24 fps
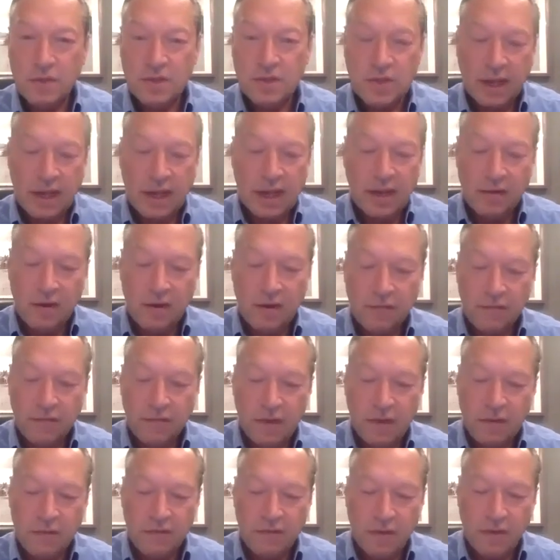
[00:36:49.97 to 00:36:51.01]
It's like
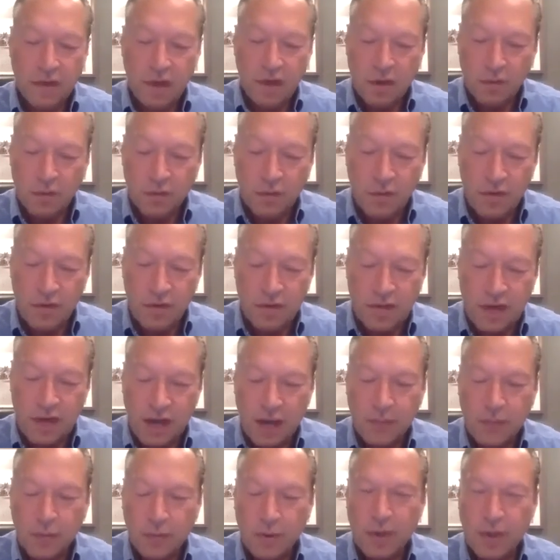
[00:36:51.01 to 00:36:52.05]
if this
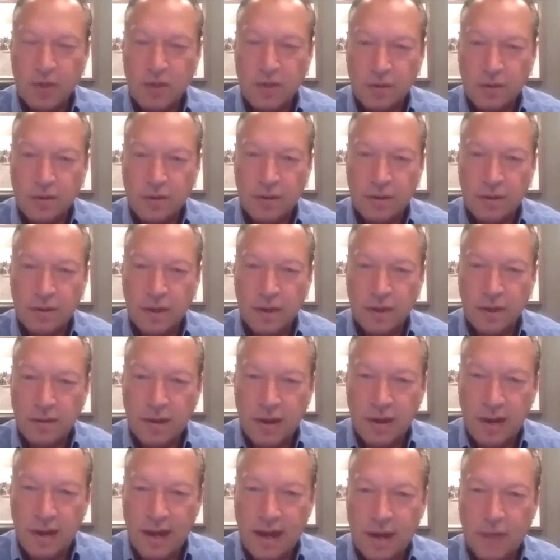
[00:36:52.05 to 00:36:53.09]
operation
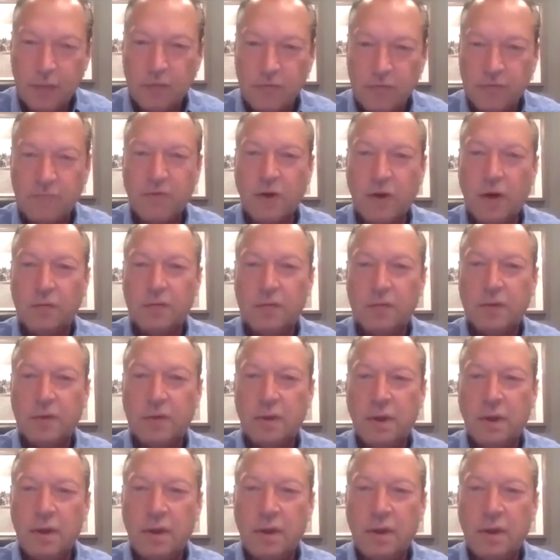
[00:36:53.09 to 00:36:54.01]
had to have involved